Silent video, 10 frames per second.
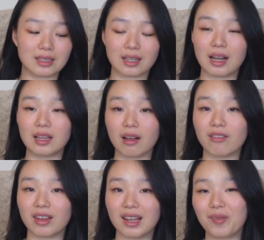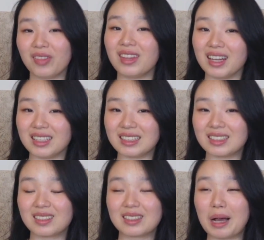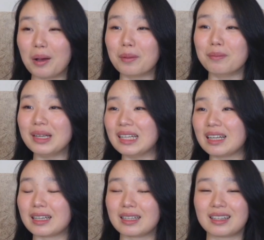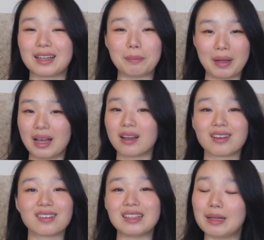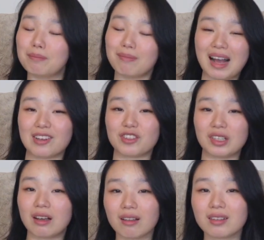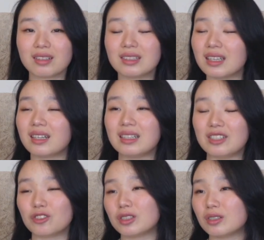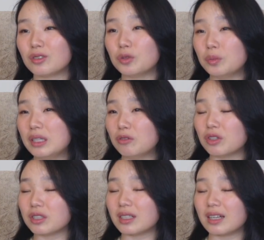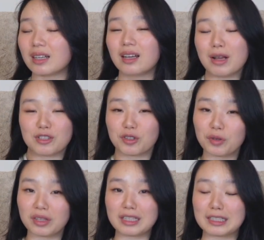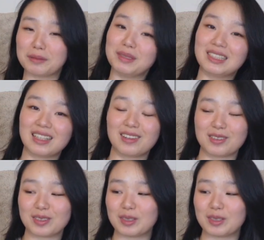Like, I love it when things come in like a pair, they match in colors, and it just to me feels like magical things coming together.